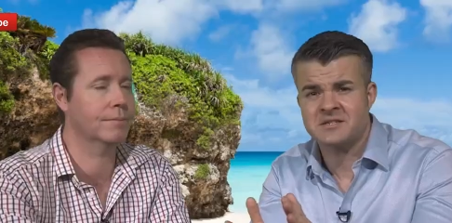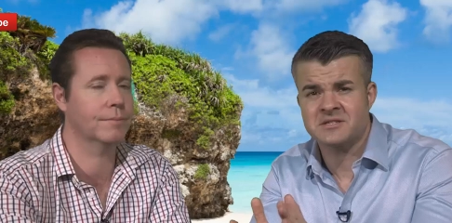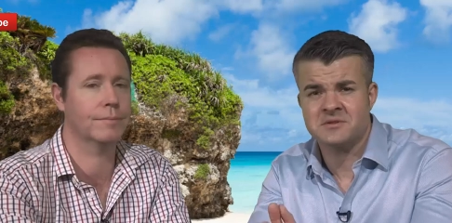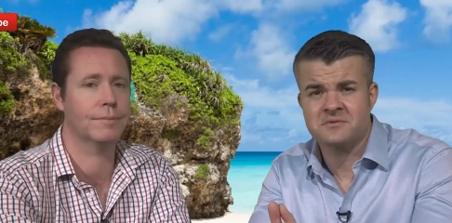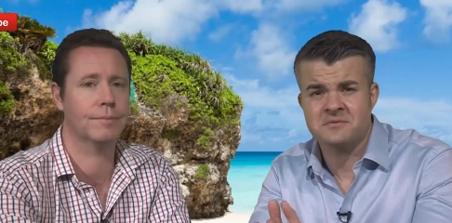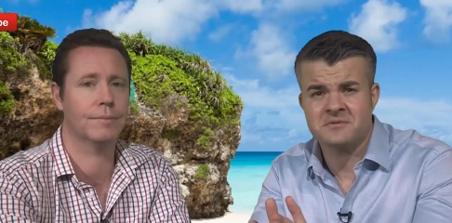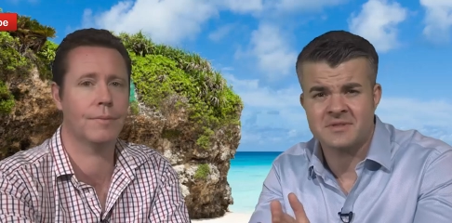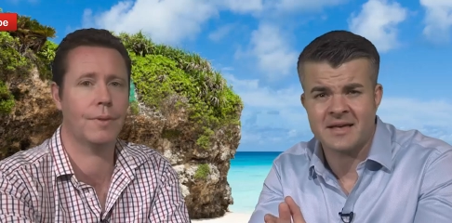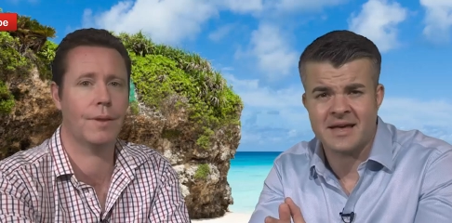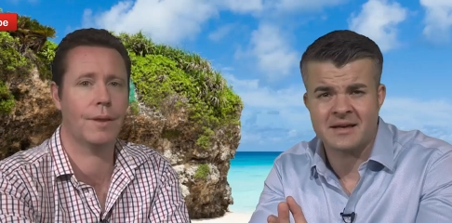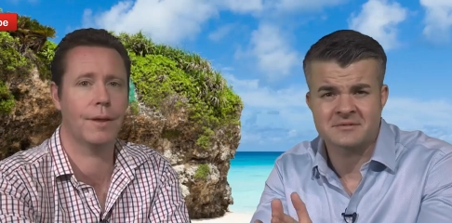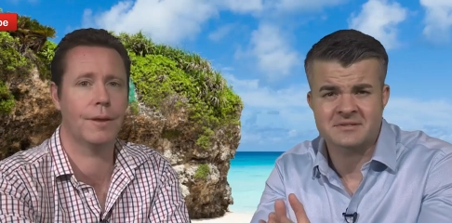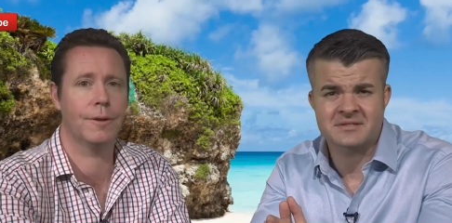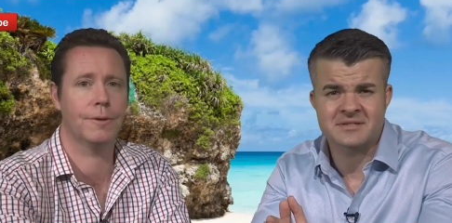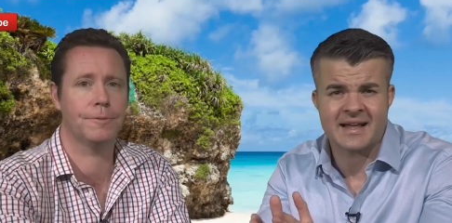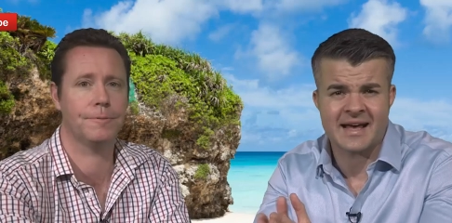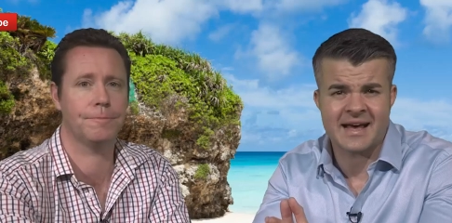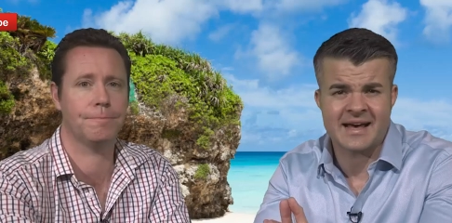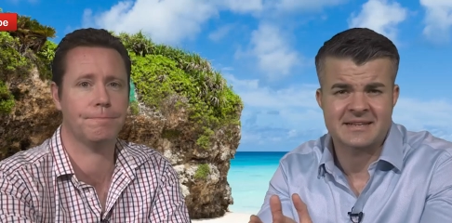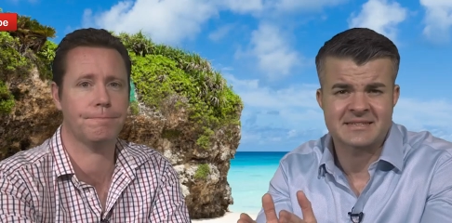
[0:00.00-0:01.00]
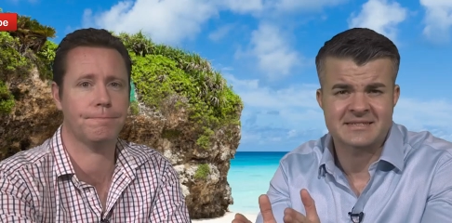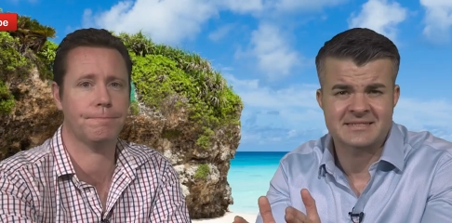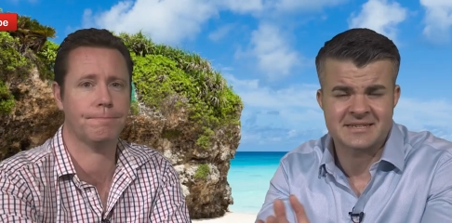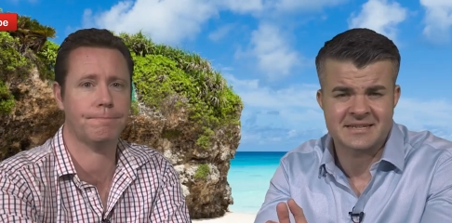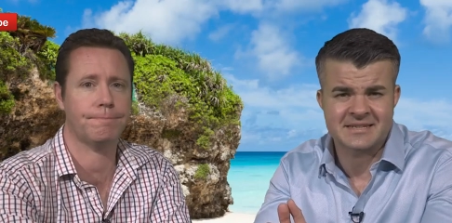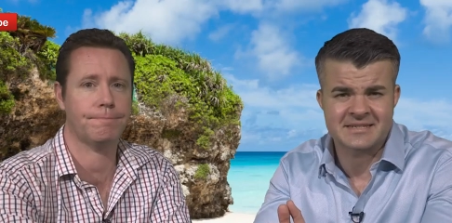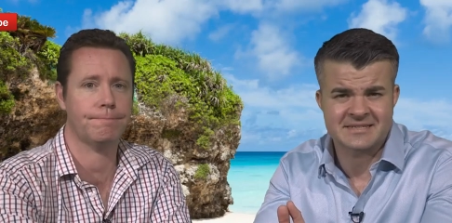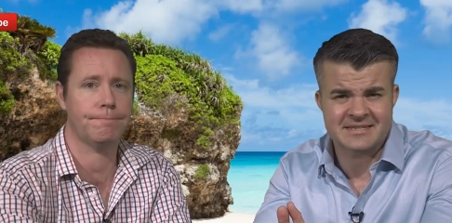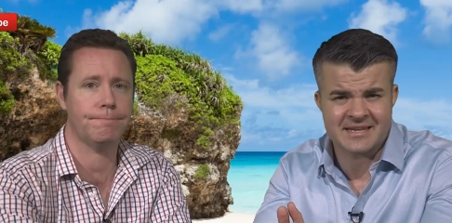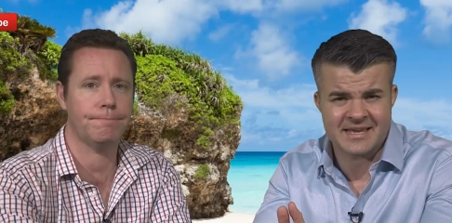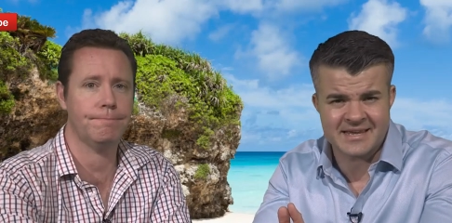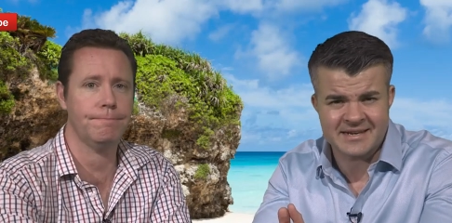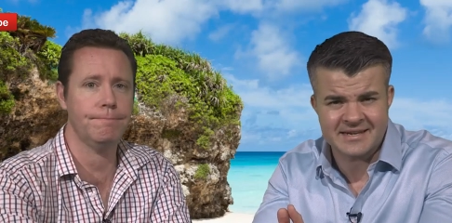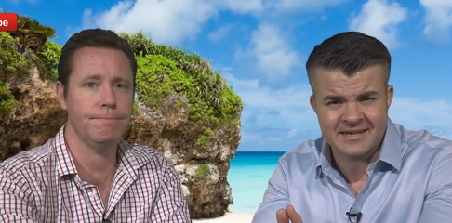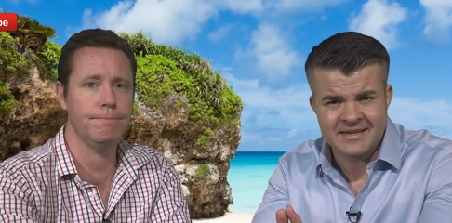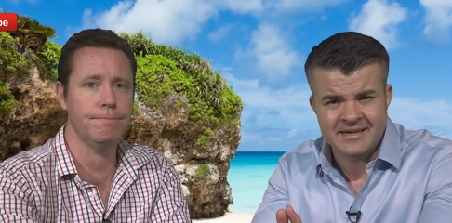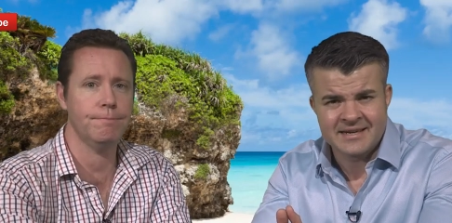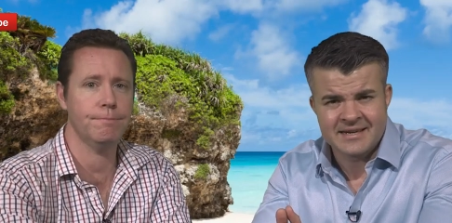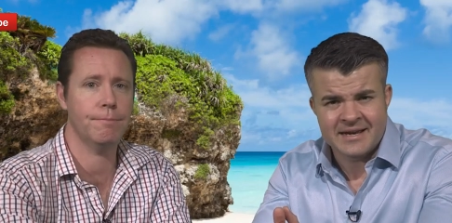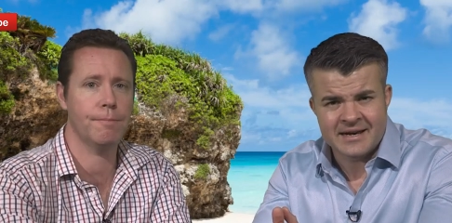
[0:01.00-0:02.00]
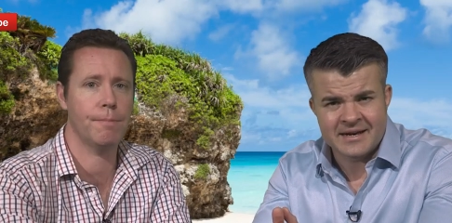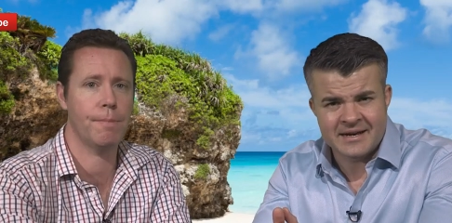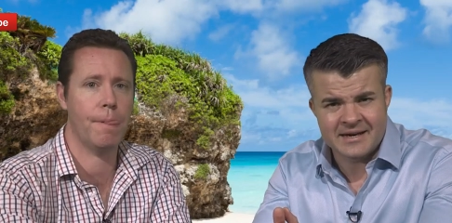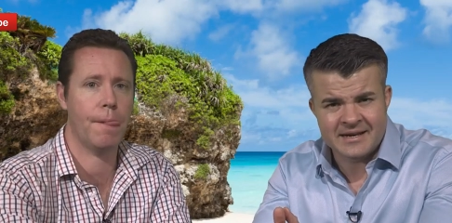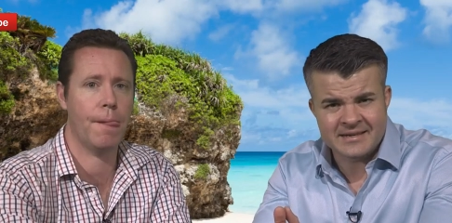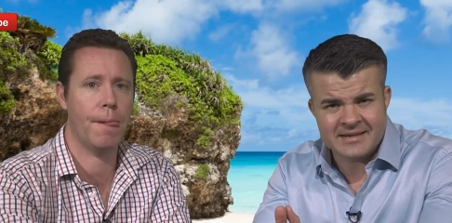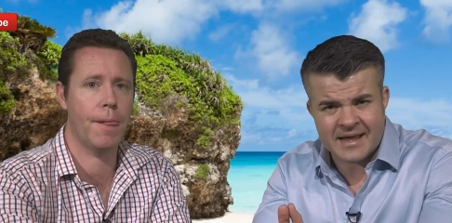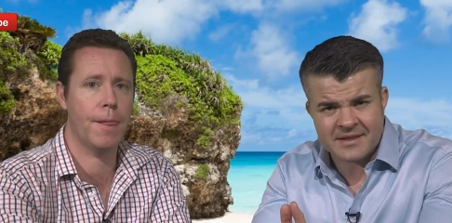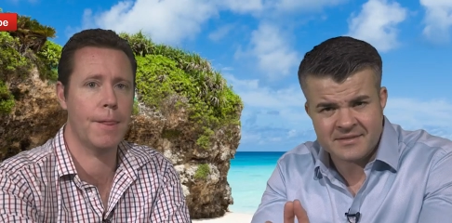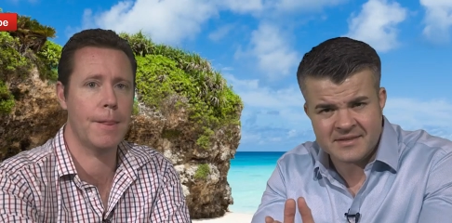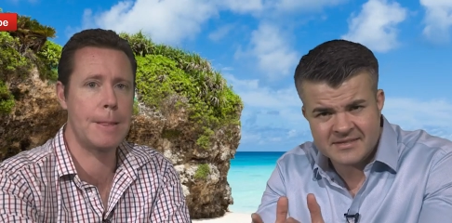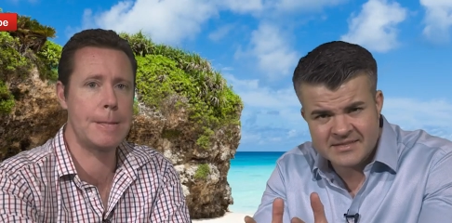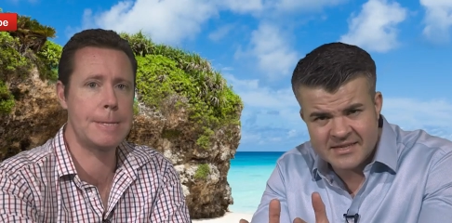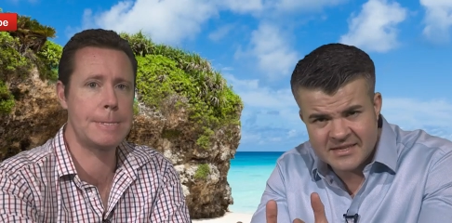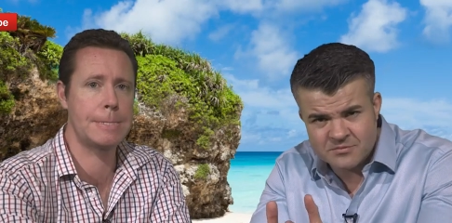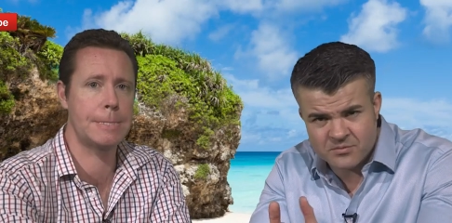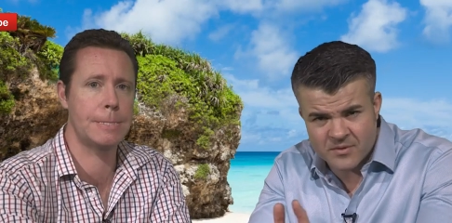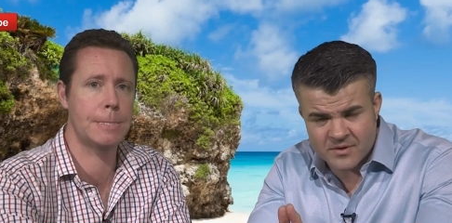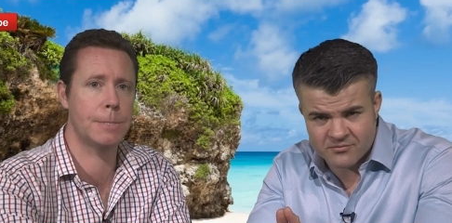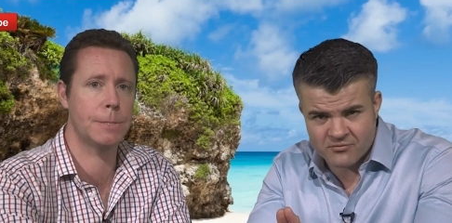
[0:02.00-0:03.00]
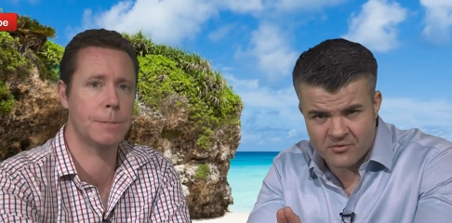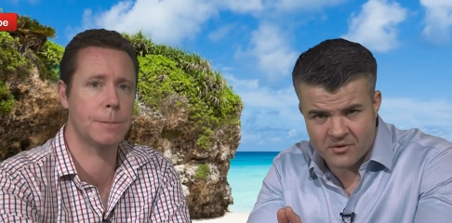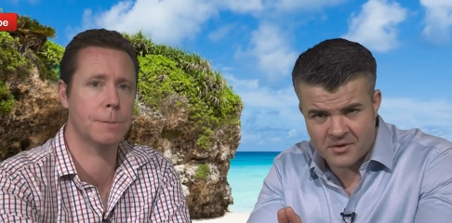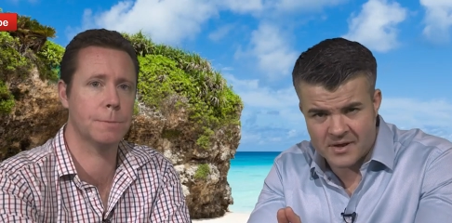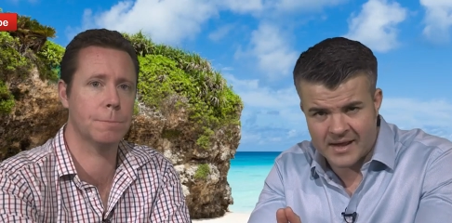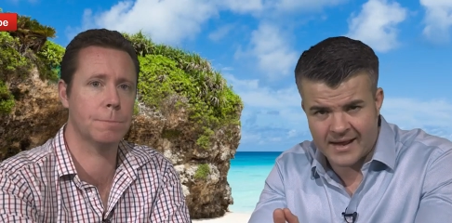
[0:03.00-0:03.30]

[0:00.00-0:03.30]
Speaker 1: 2016. Uh, now, this is with Royal